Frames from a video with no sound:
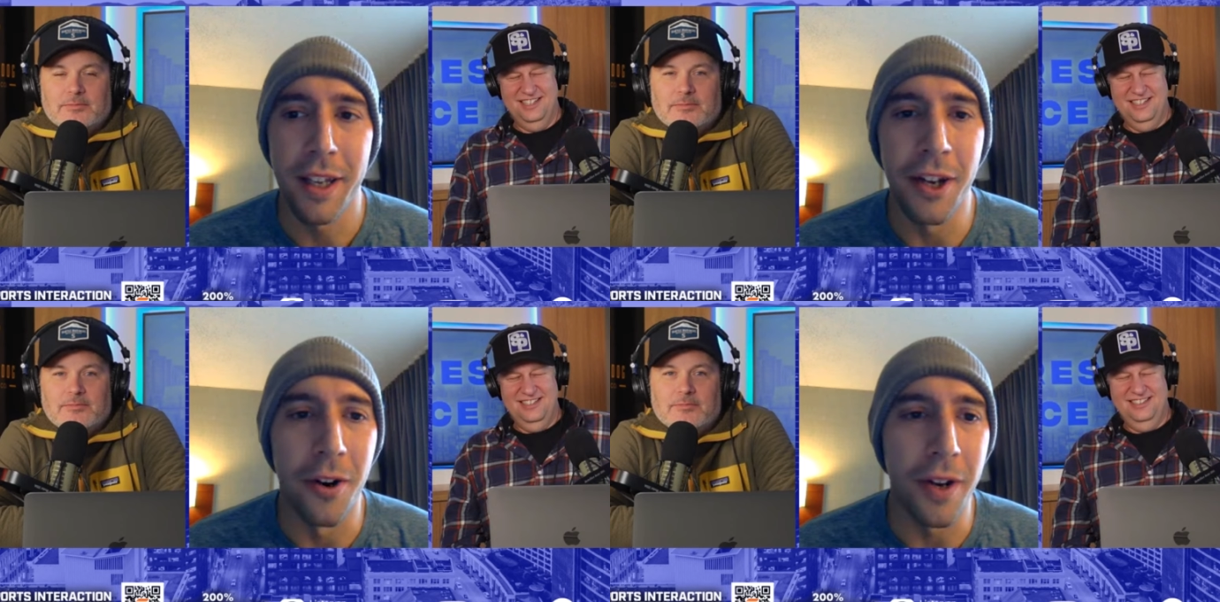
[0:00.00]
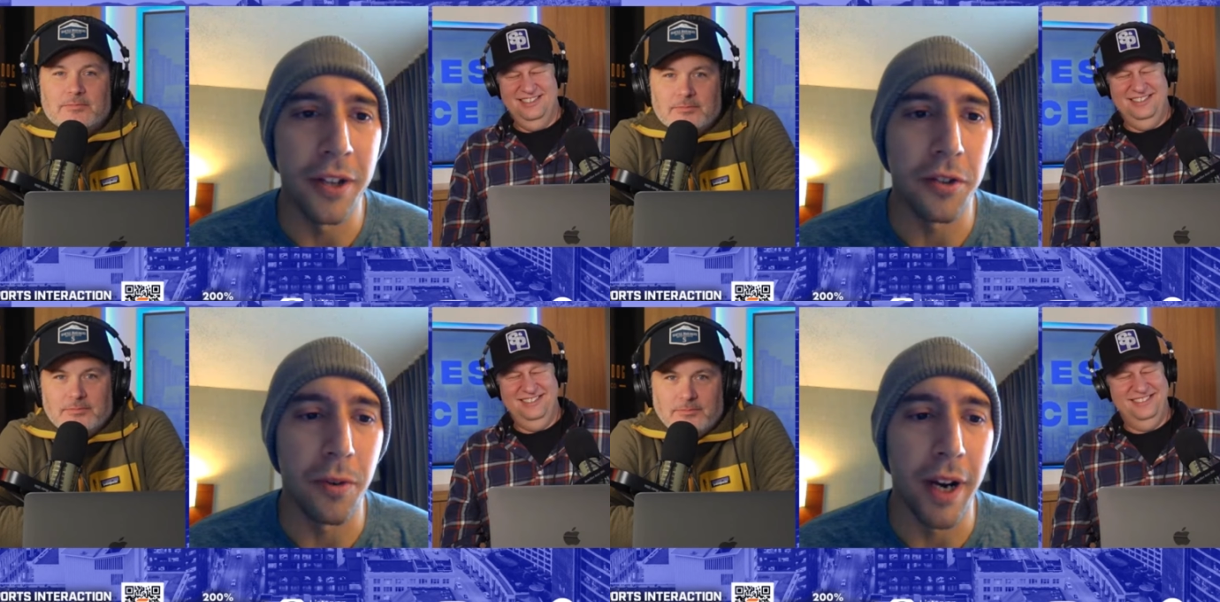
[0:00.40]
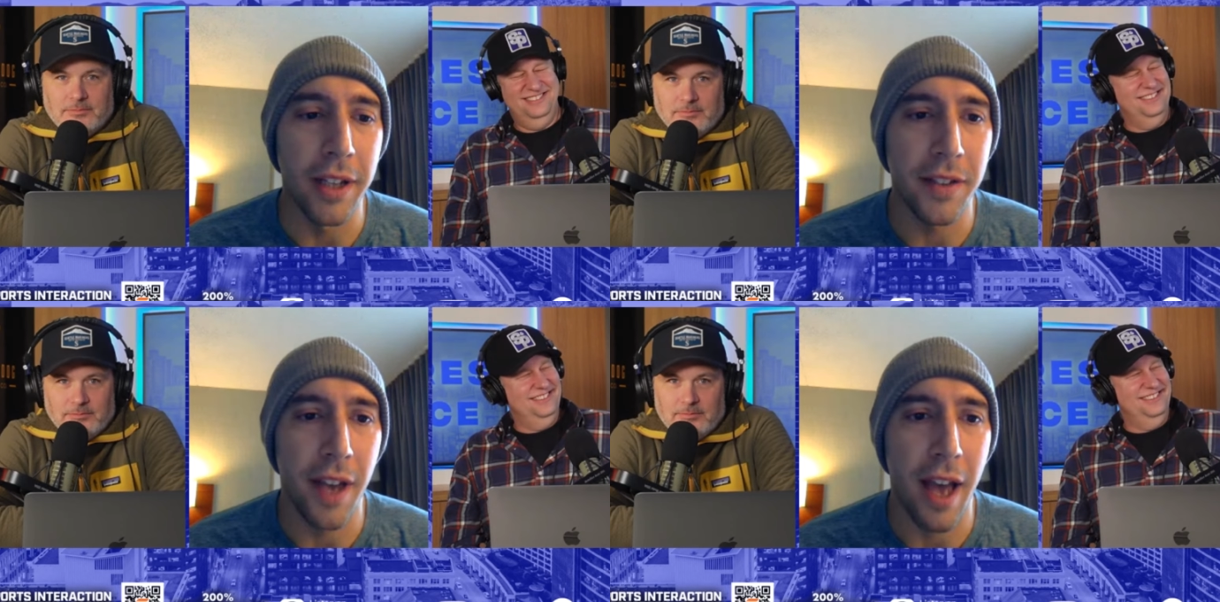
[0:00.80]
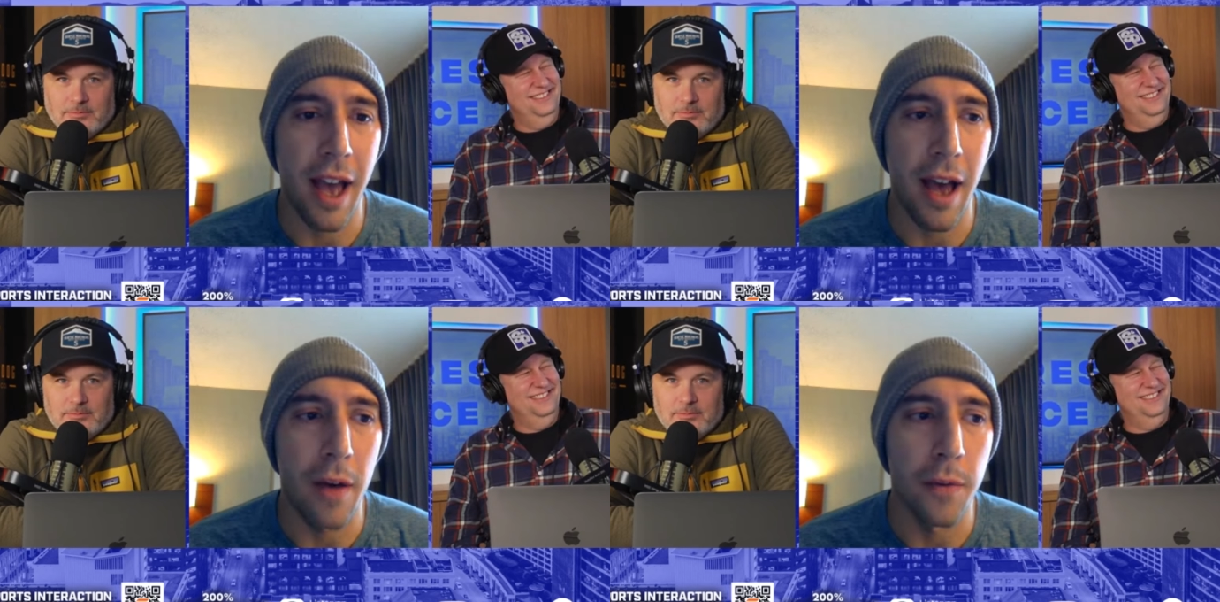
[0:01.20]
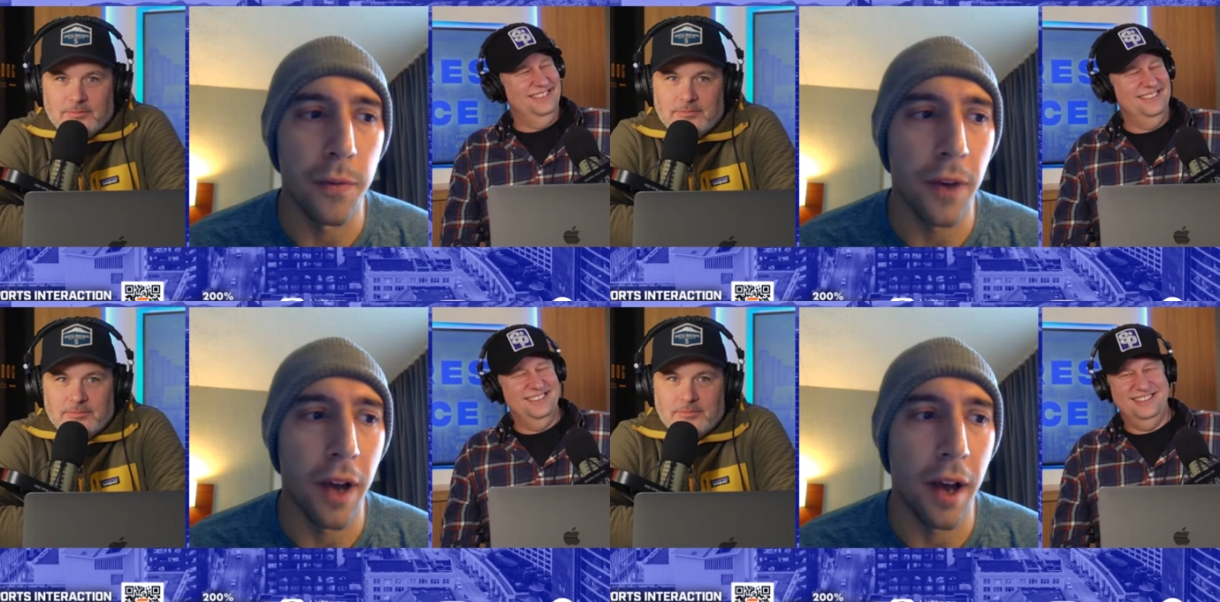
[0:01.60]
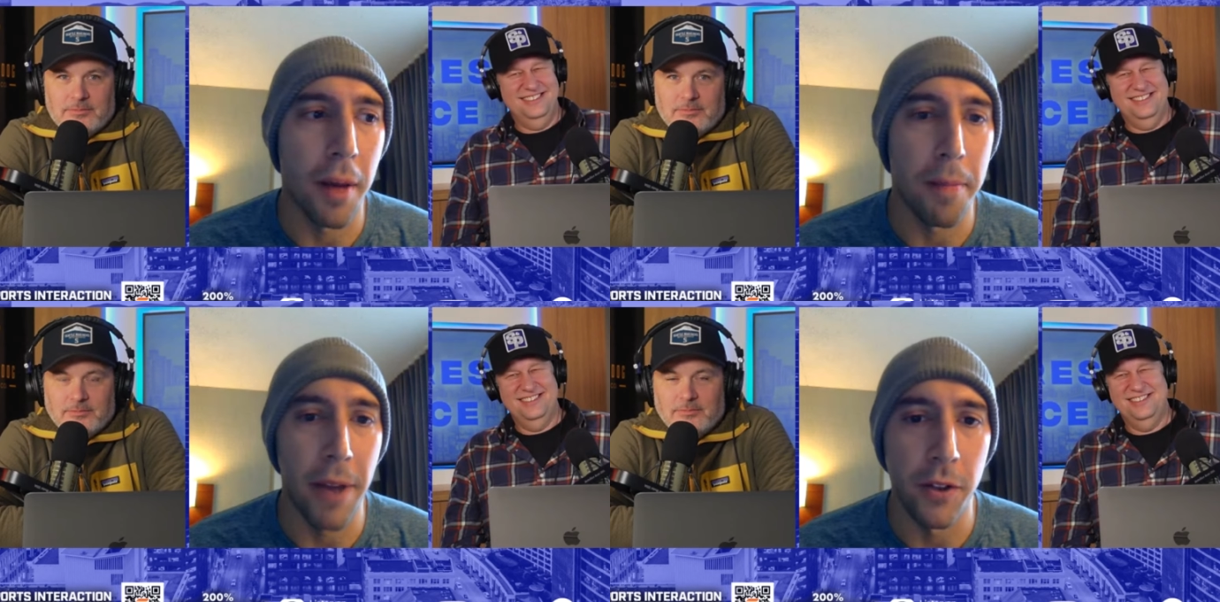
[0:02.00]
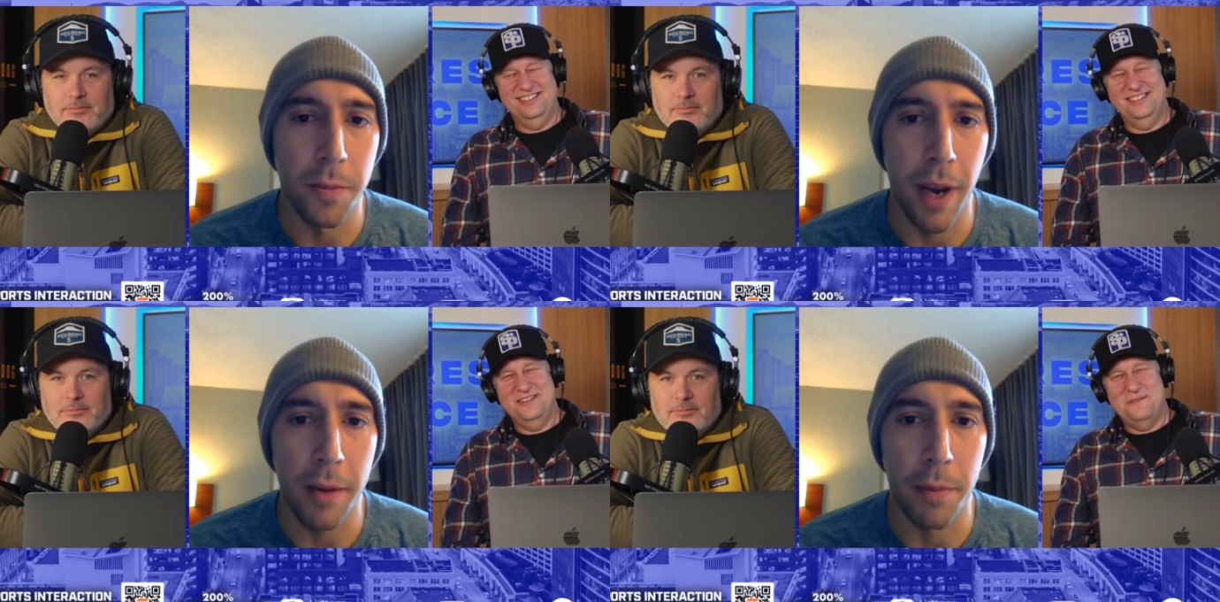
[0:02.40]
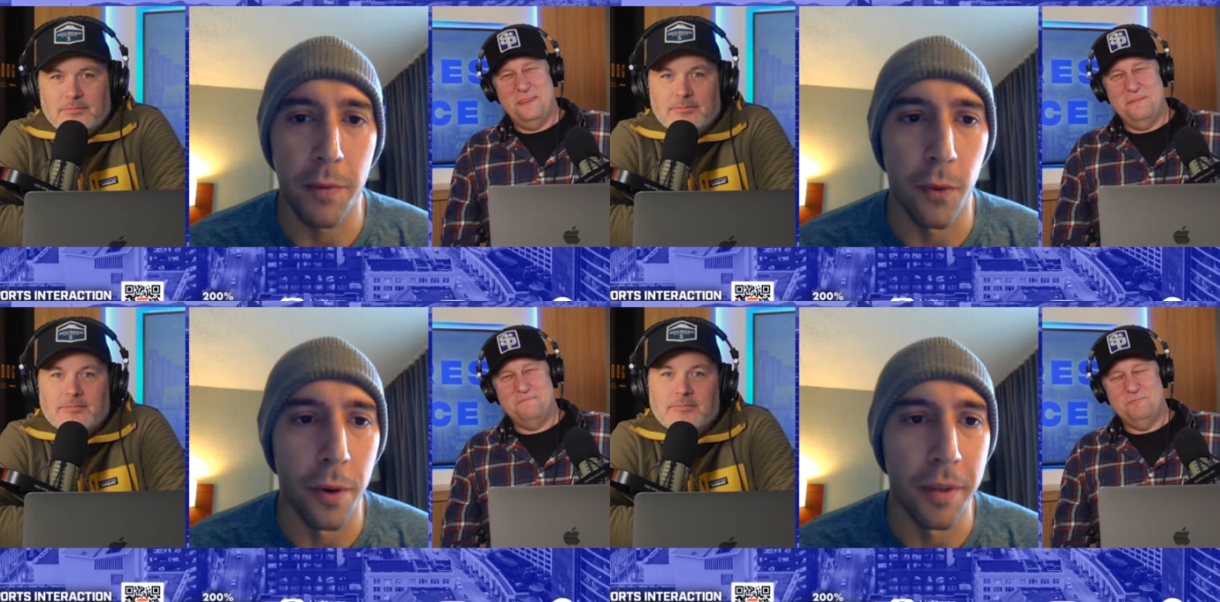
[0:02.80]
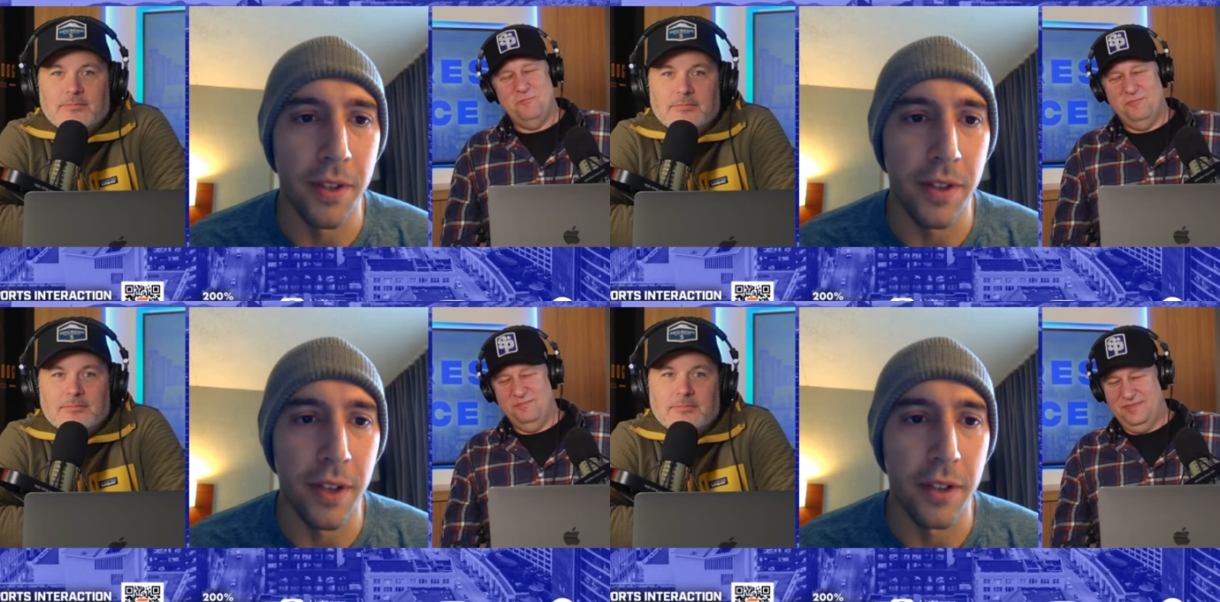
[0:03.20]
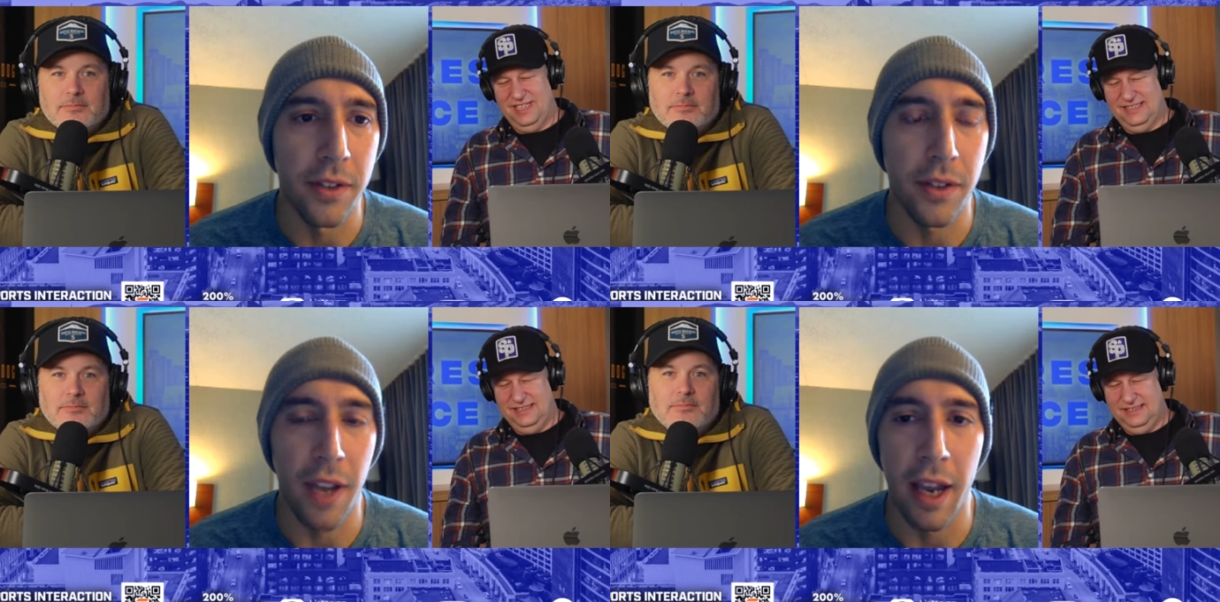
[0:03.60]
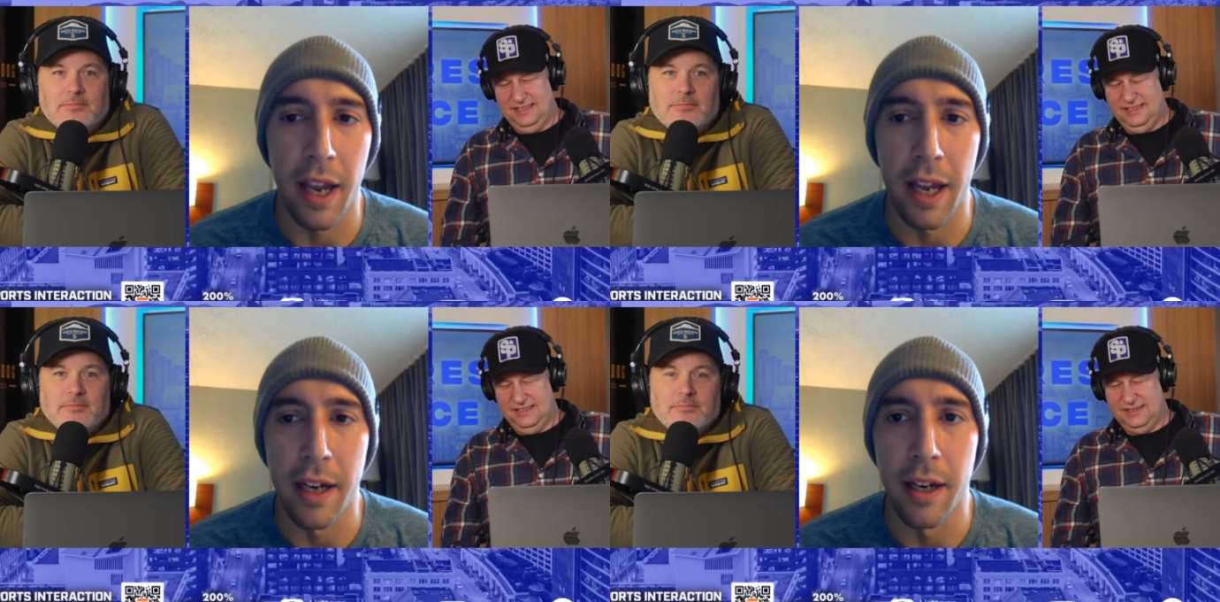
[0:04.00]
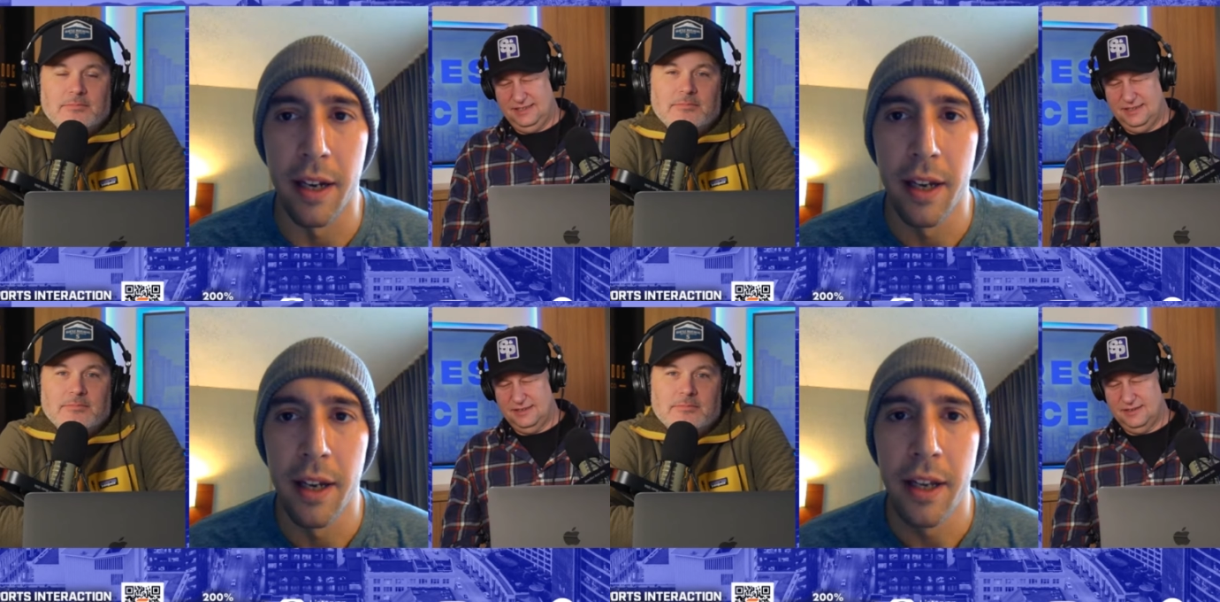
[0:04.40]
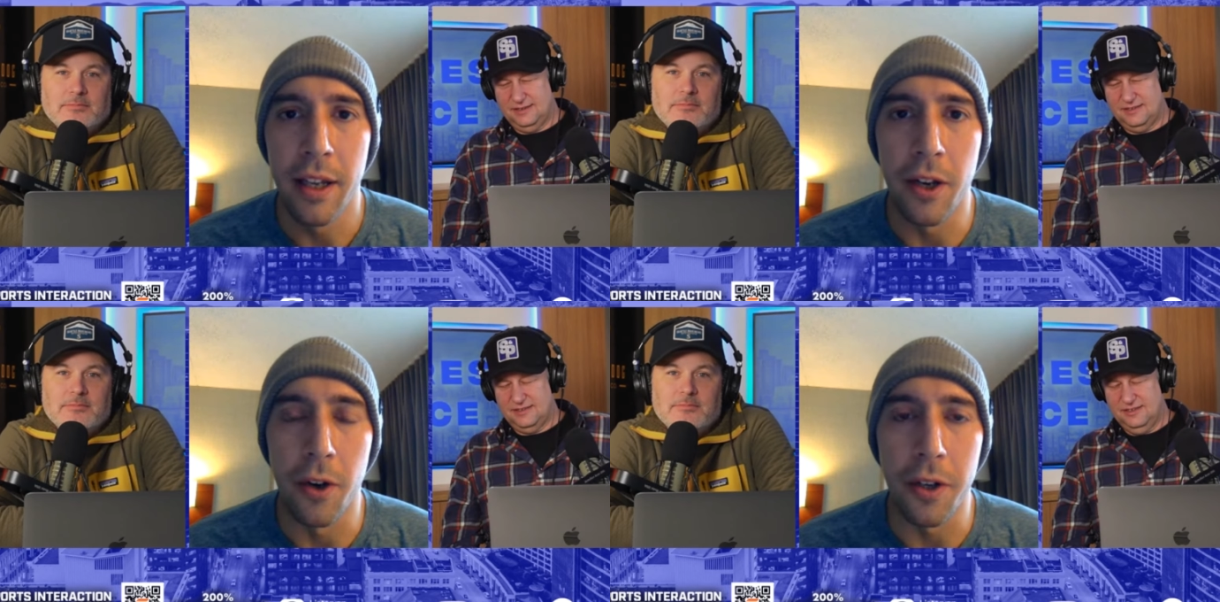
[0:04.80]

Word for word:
Speaker 1: you know, it's great to have uh, bounce back performances, and you know,